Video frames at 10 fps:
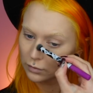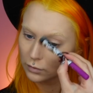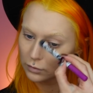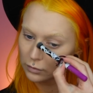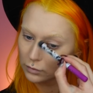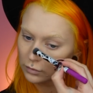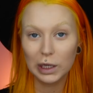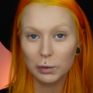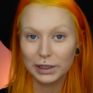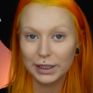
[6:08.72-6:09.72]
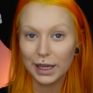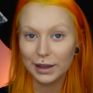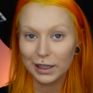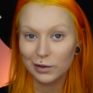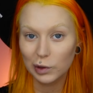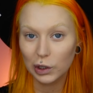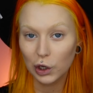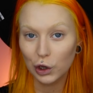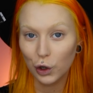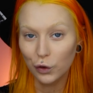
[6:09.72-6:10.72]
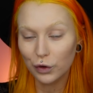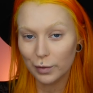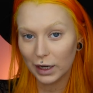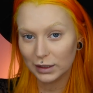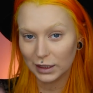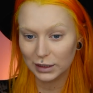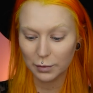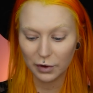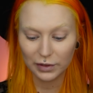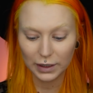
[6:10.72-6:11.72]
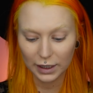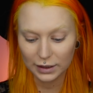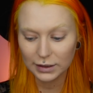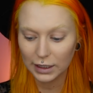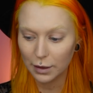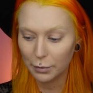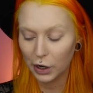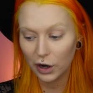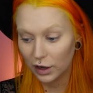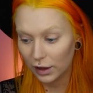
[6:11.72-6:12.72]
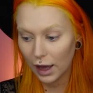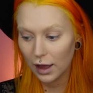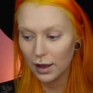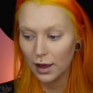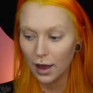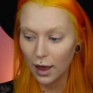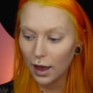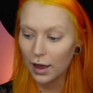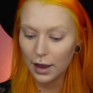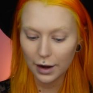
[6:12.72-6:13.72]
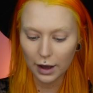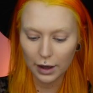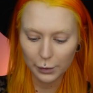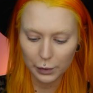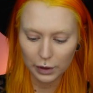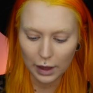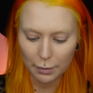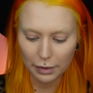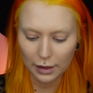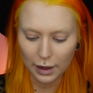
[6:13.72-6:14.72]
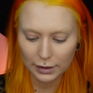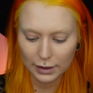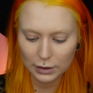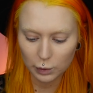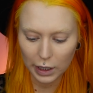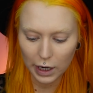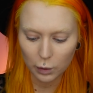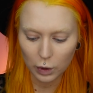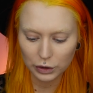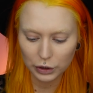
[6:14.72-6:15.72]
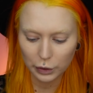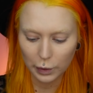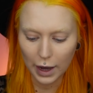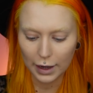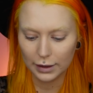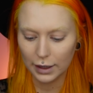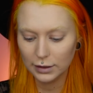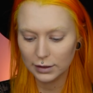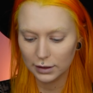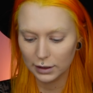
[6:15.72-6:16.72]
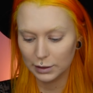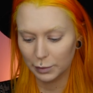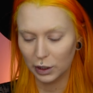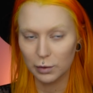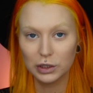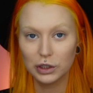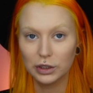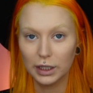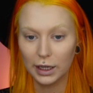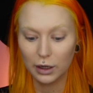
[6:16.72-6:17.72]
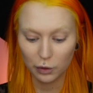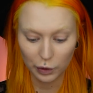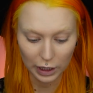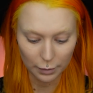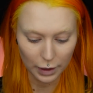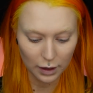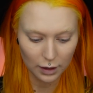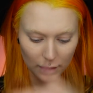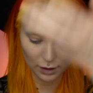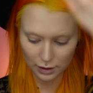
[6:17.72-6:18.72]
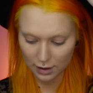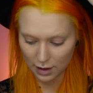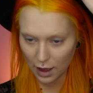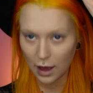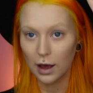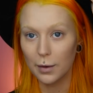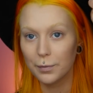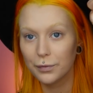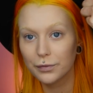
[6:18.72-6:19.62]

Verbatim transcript: then I'm gonna go in with the Liquid Glow from Anastasia Beverly Hills in Perla. And I will apply these where I want to highlight. It's pretty much just a cream um,